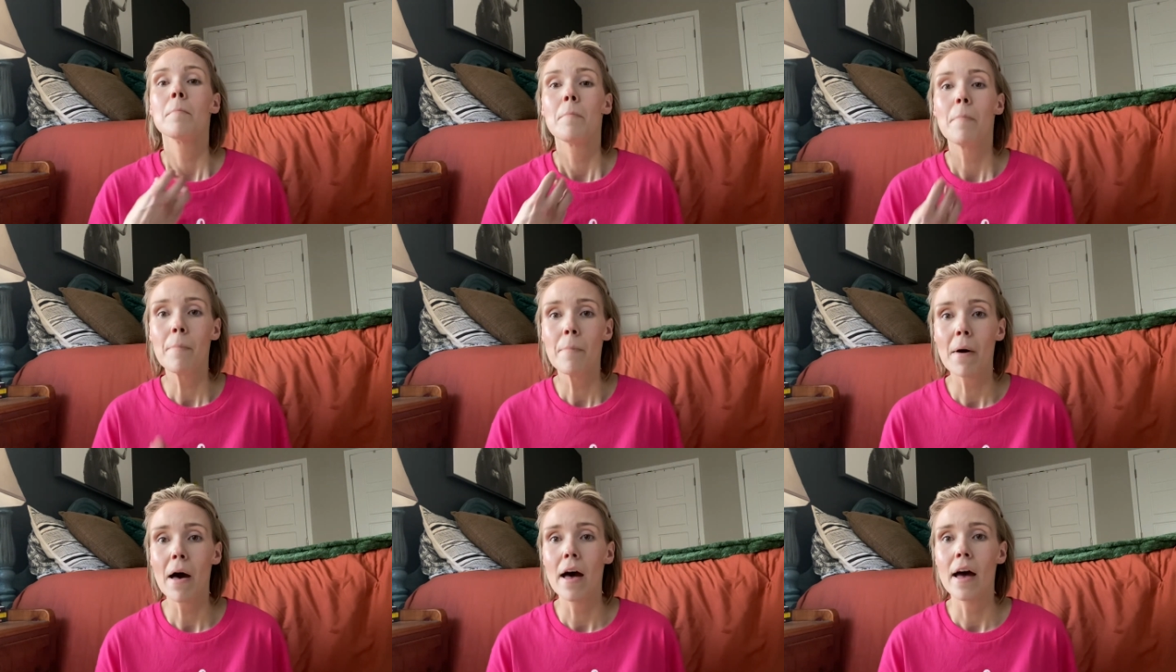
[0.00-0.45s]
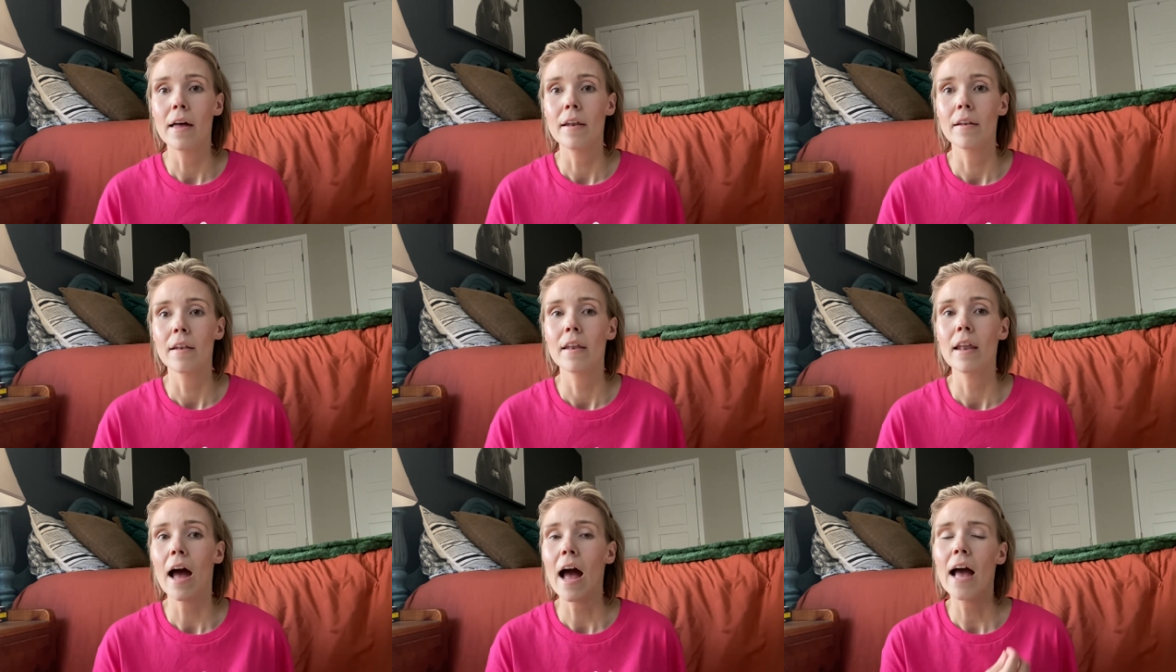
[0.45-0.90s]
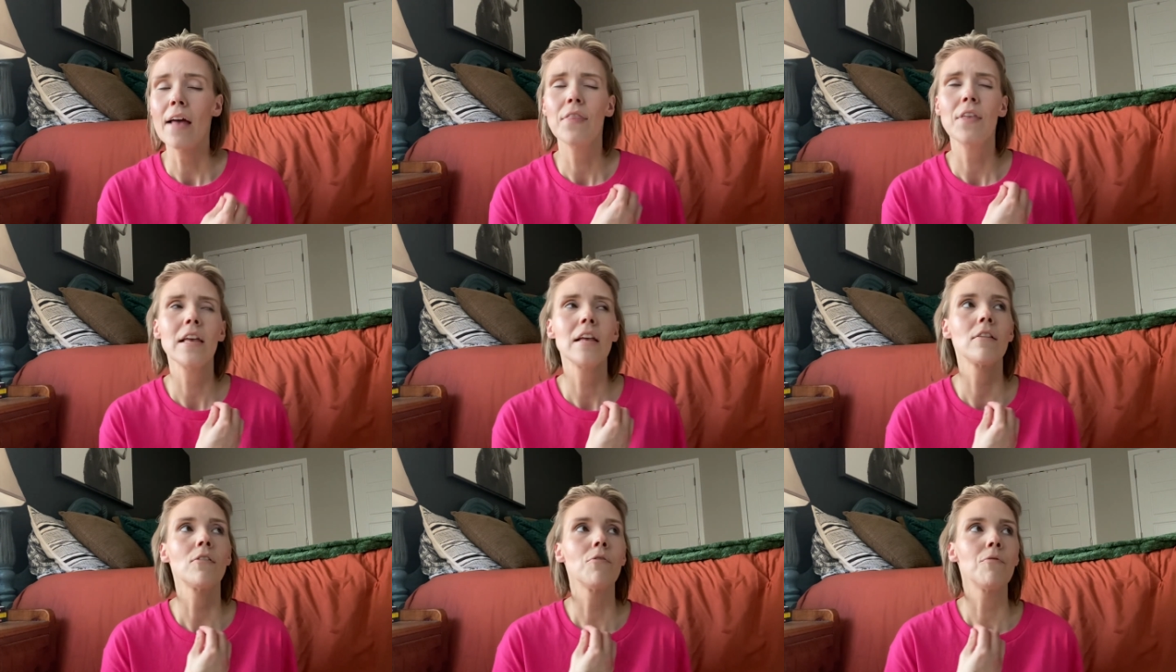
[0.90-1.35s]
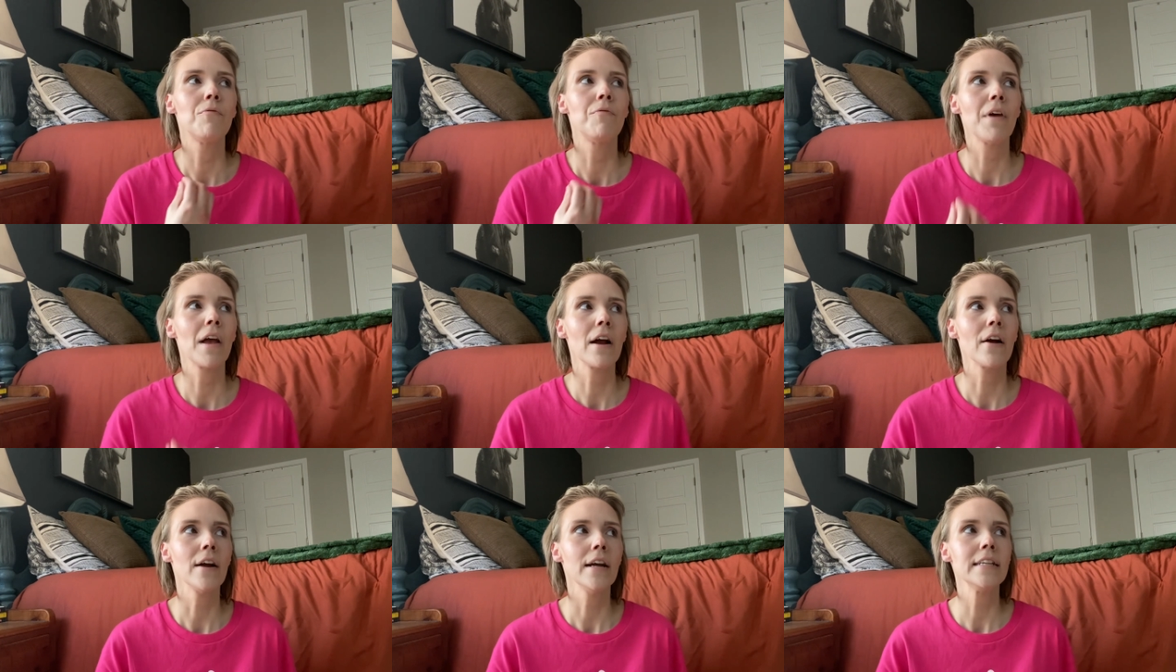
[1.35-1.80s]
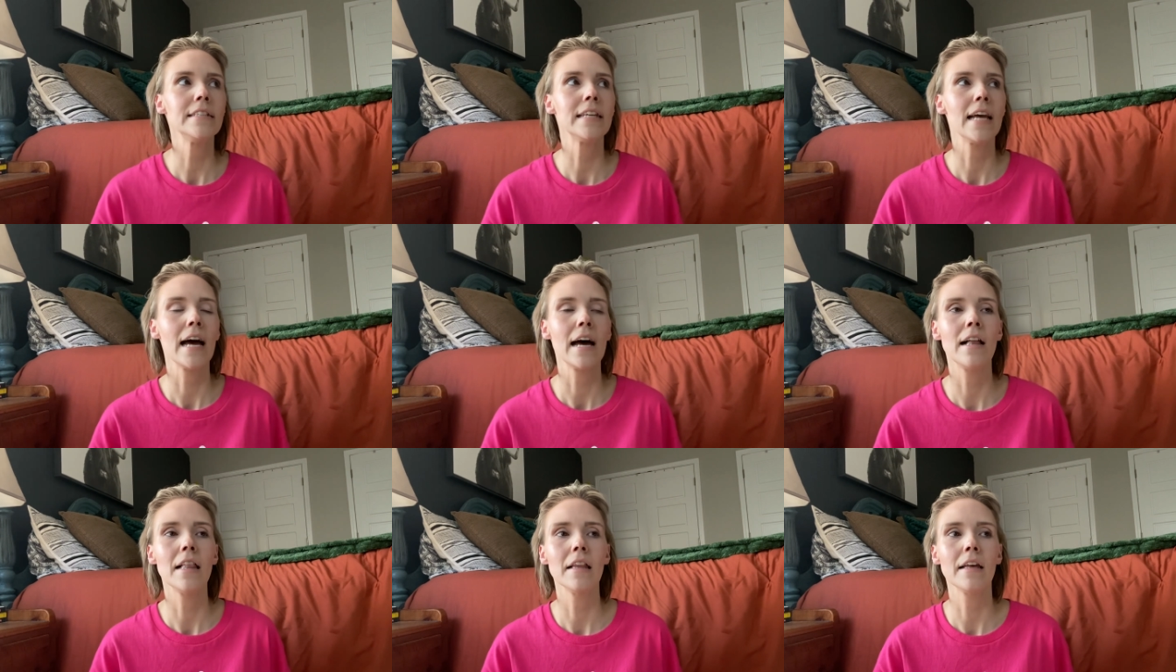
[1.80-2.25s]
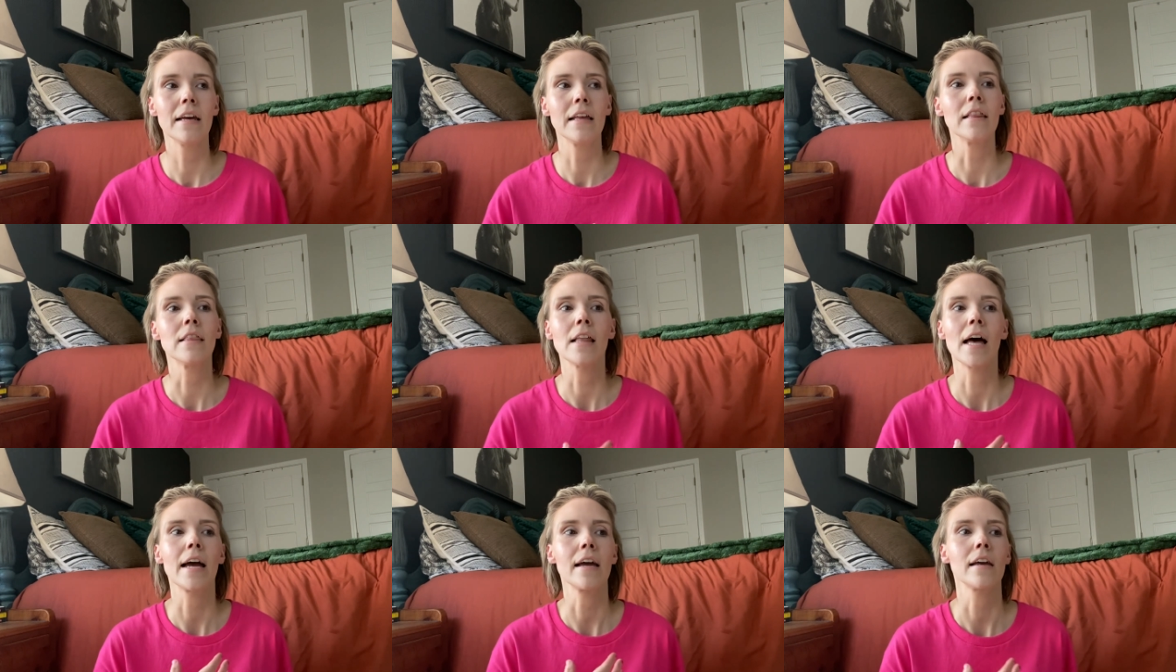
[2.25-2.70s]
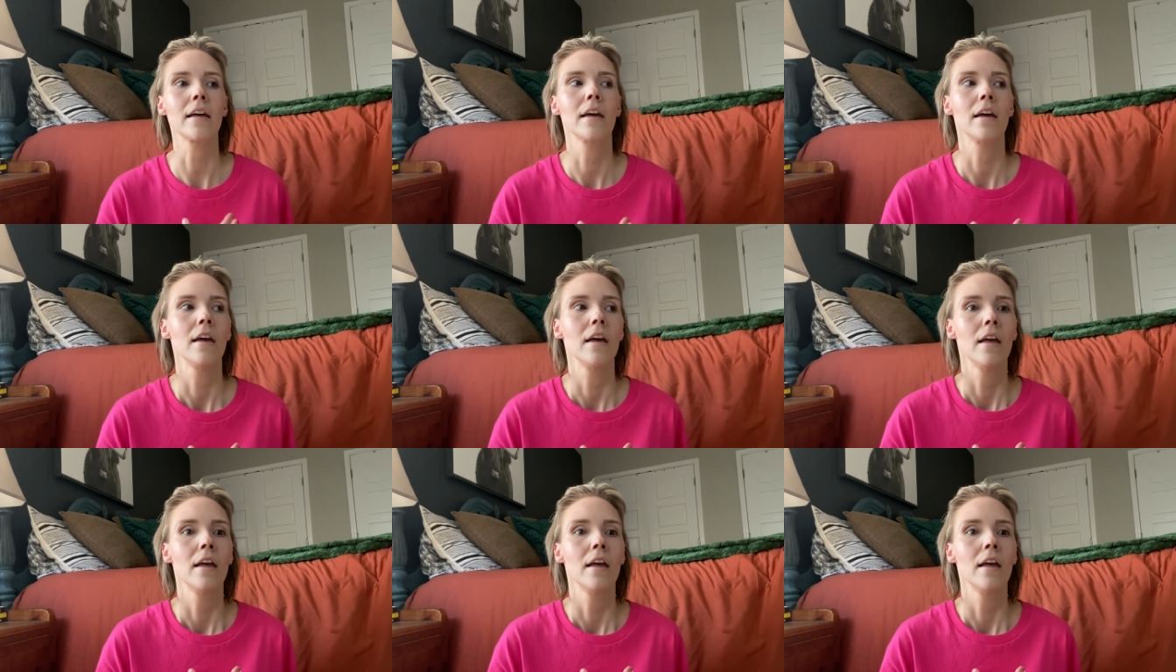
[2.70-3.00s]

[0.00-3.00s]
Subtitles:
But I think it's very telling, like,